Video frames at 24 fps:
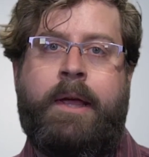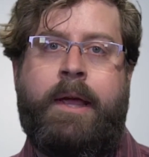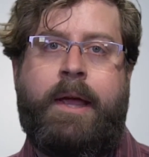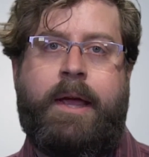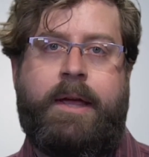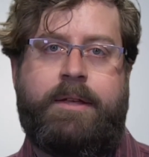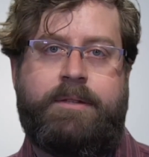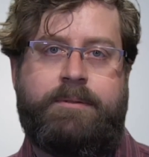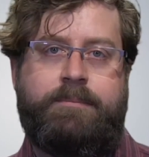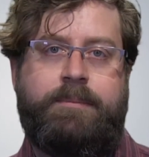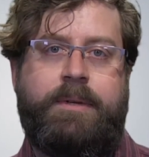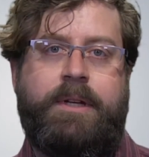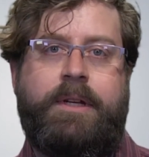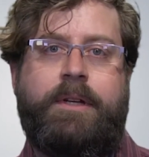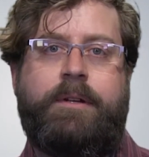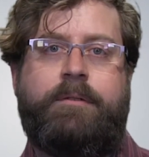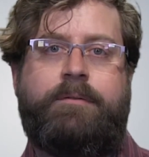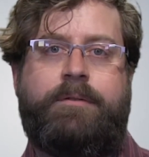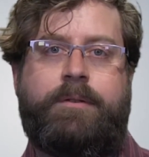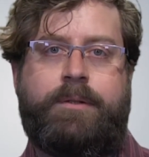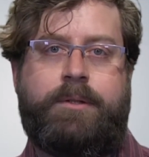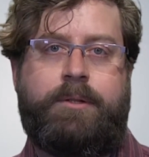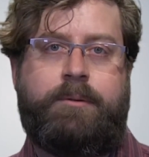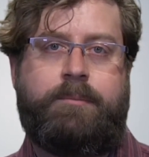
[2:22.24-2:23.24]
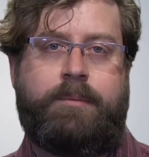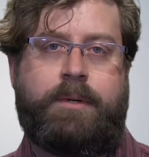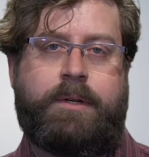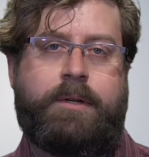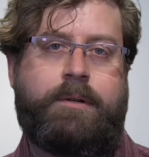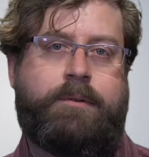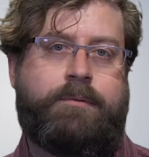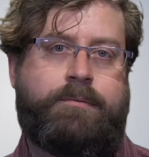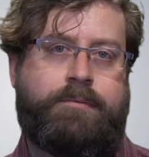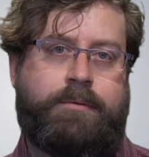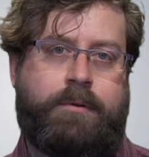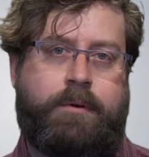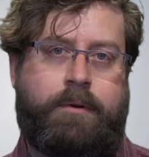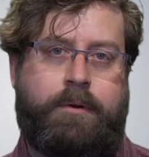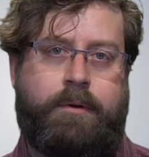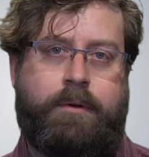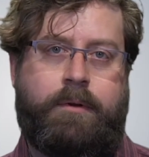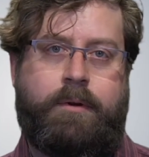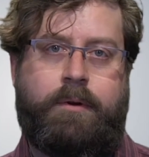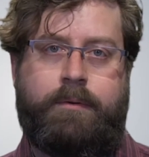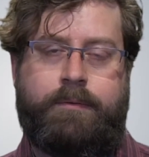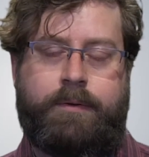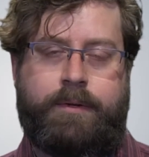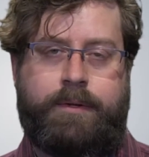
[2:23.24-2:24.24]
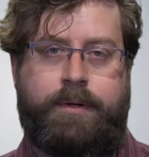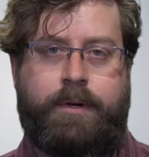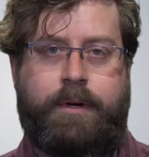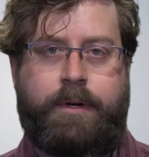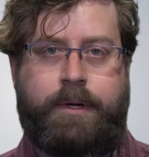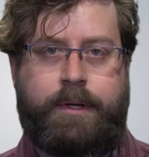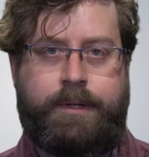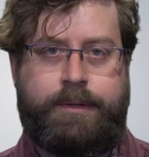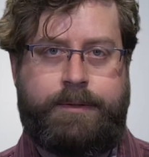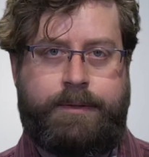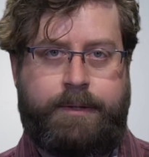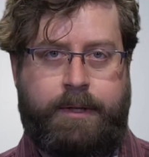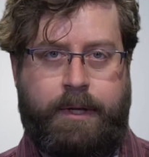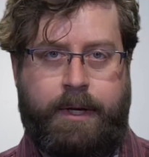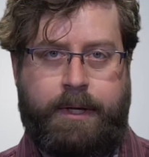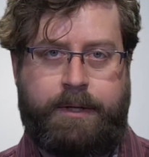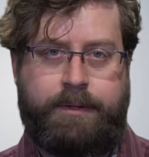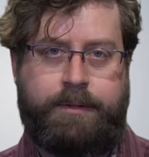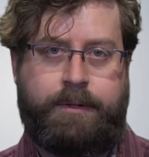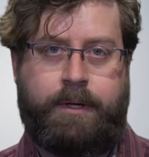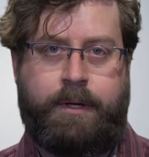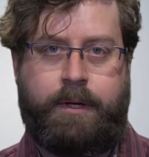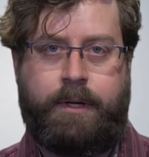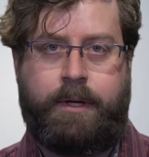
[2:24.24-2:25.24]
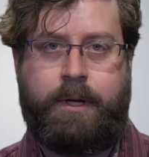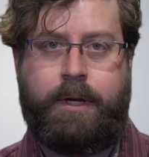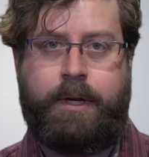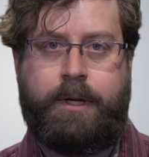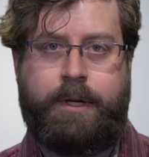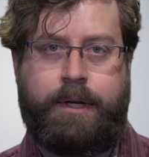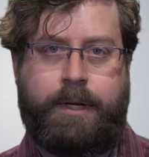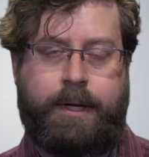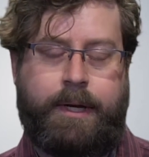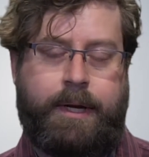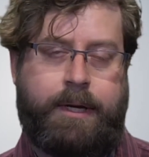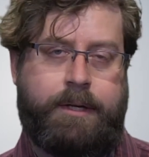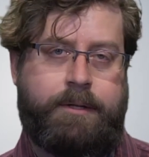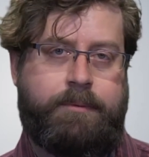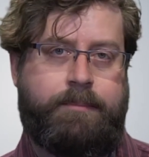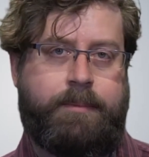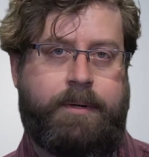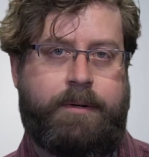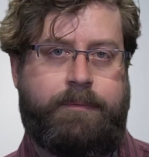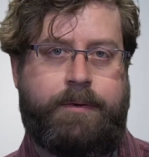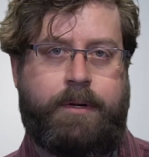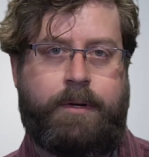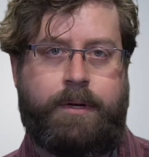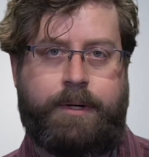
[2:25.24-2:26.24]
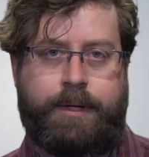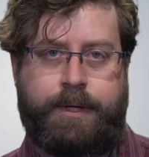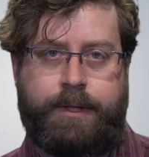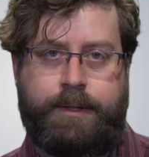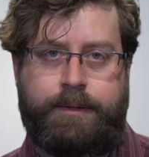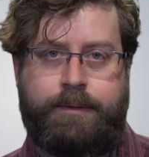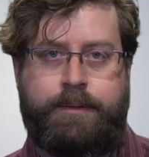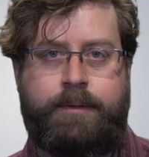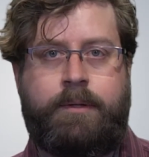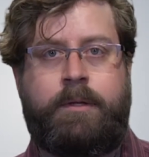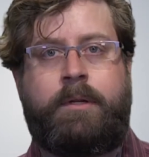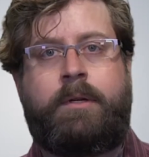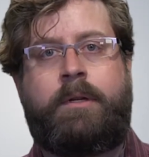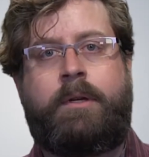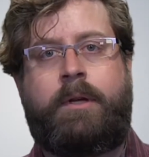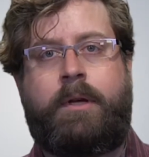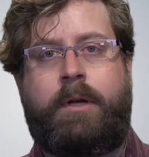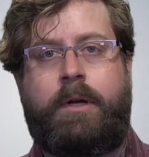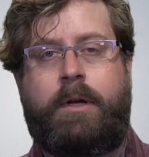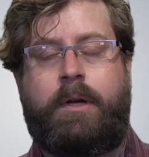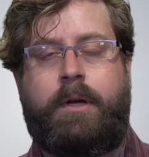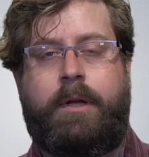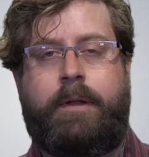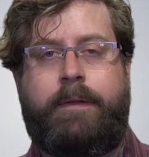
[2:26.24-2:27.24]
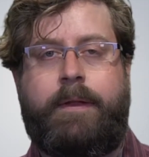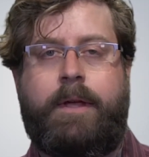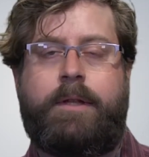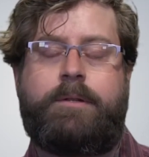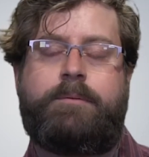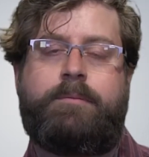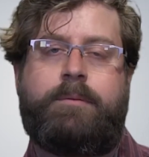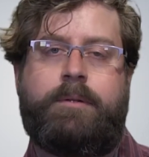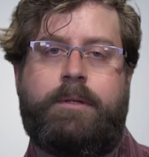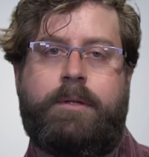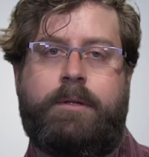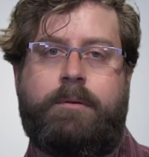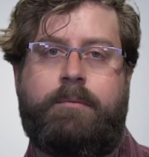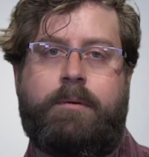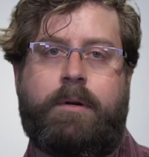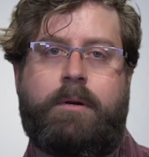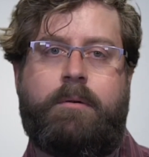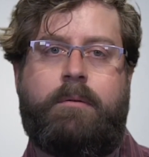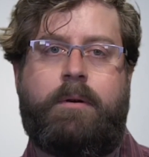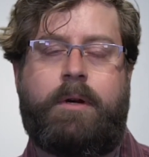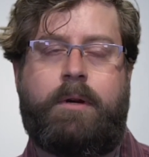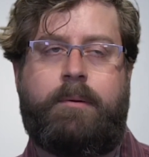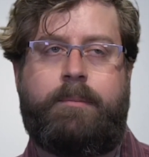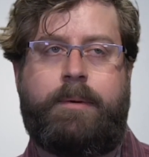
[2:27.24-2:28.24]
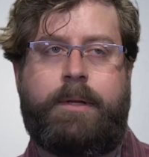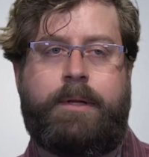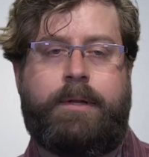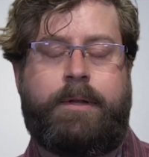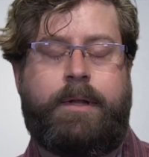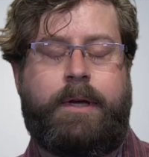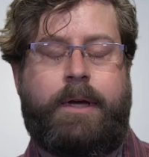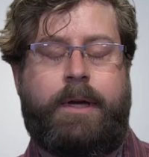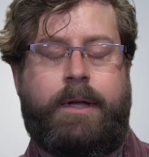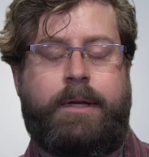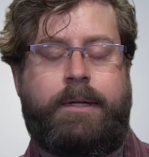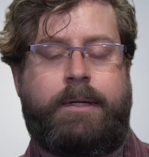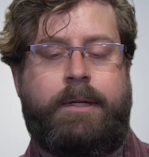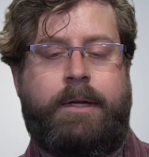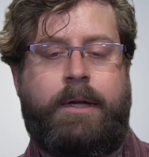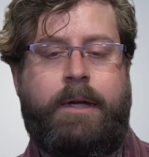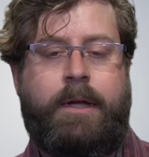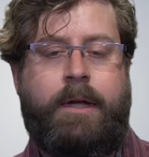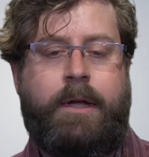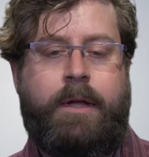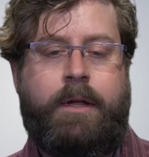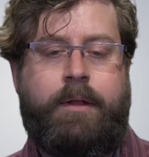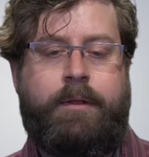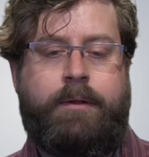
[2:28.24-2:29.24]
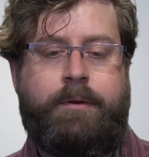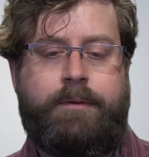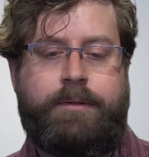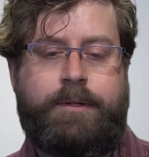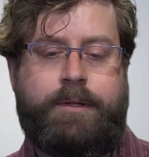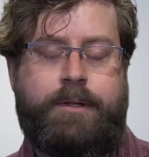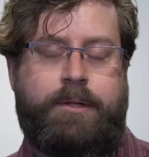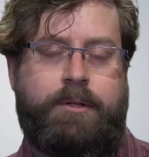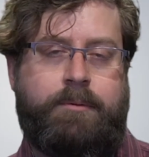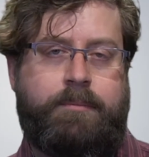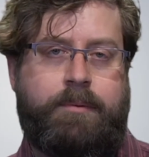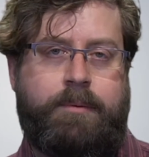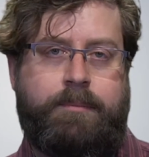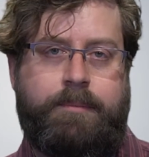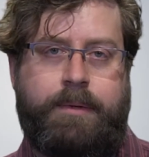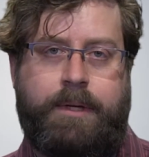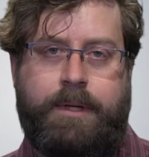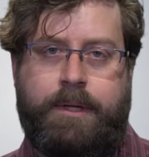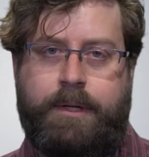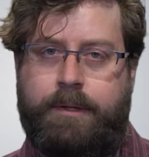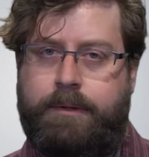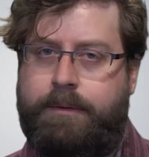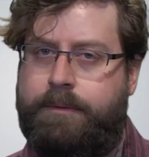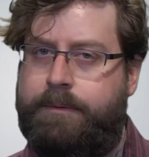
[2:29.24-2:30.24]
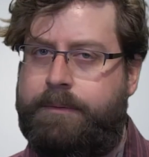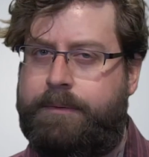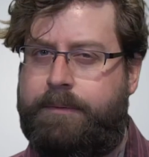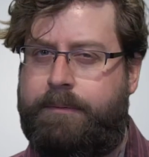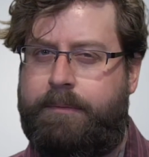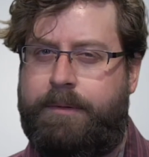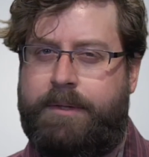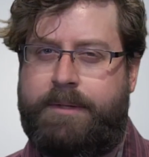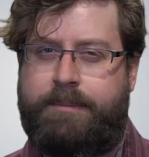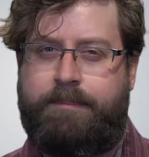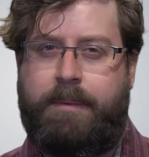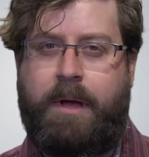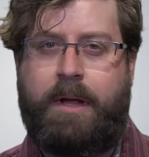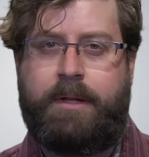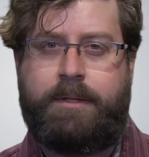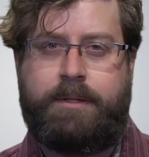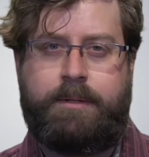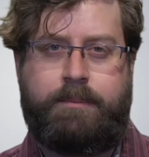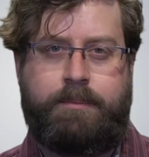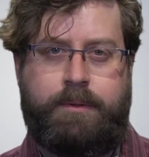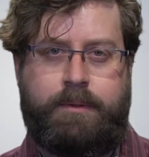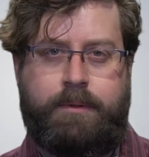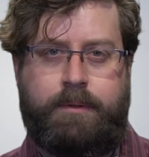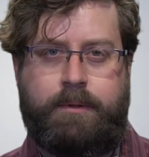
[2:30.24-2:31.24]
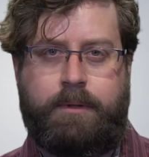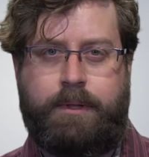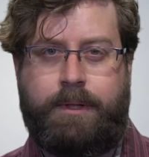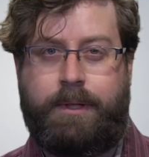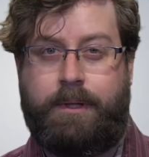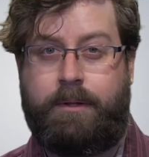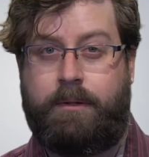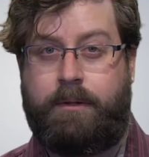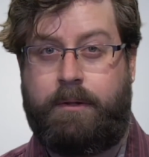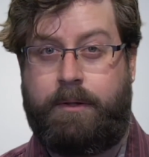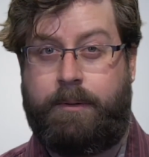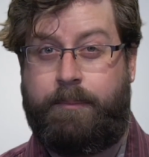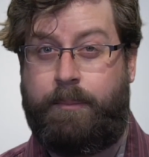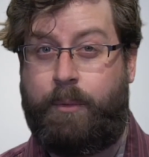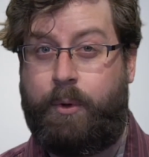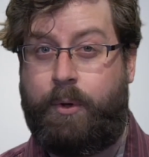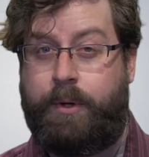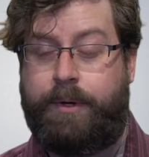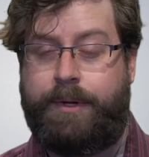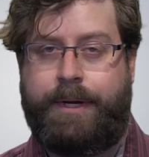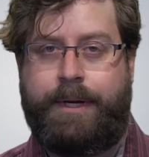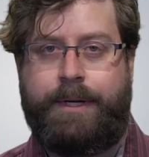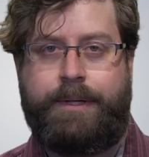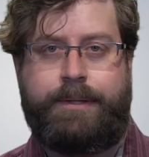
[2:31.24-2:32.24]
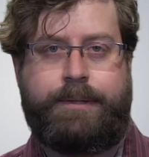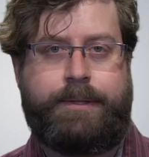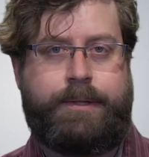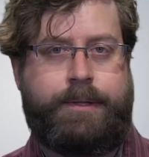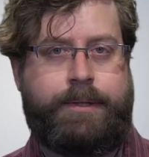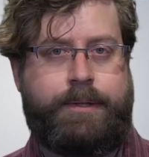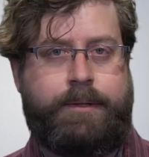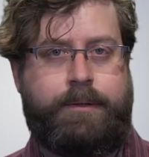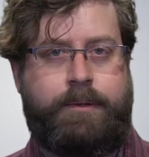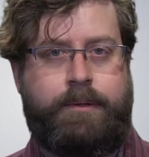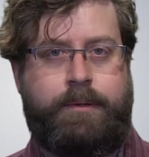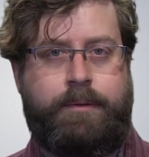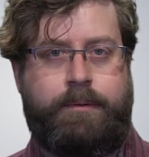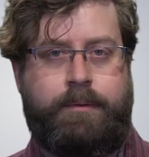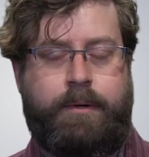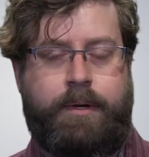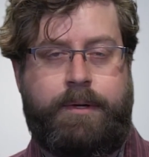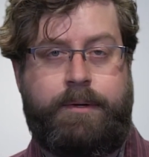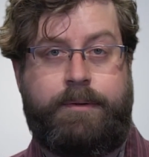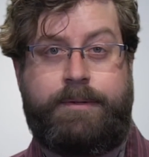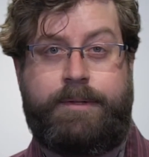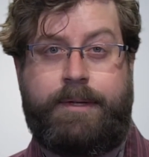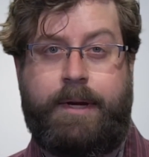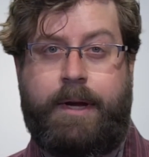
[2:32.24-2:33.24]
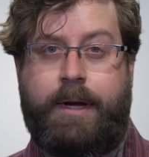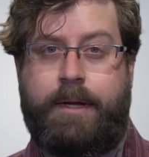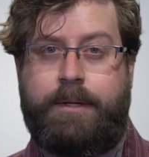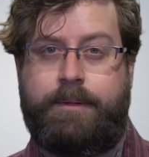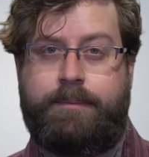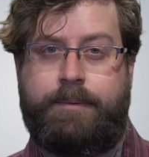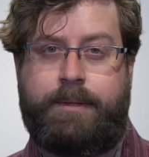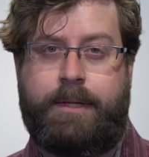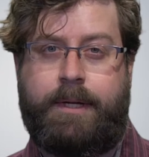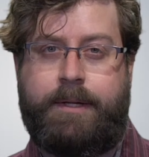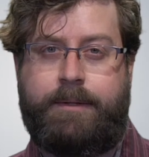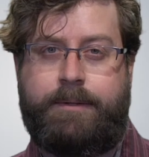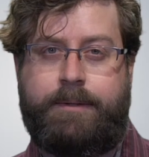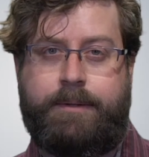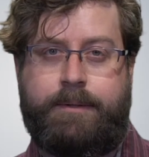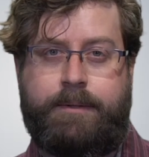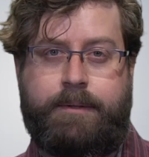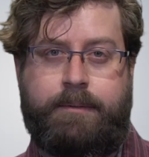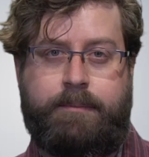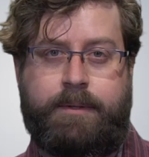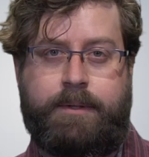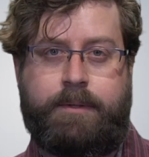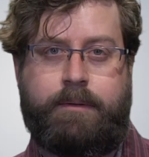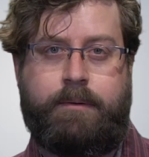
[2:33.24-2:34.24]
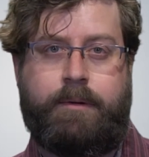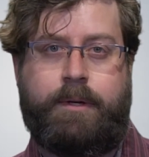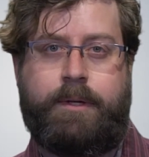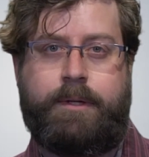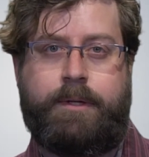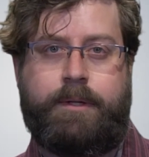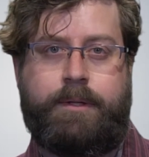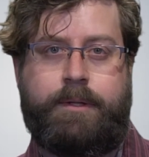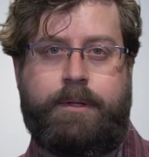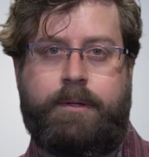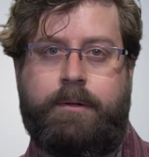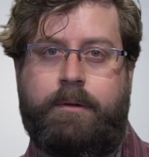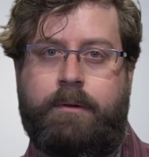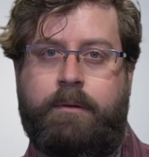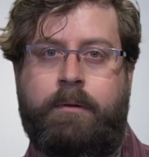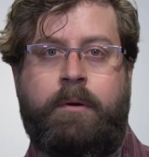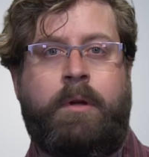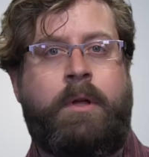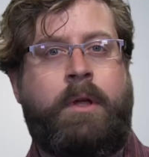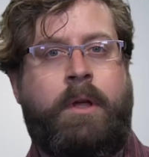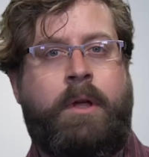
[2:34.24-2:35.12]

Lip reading: has meaningful human control over target selection and engagement of targets. And that's really a requirement that there's a human being who's a responsible legal and moral agent who understands what that system is going to do,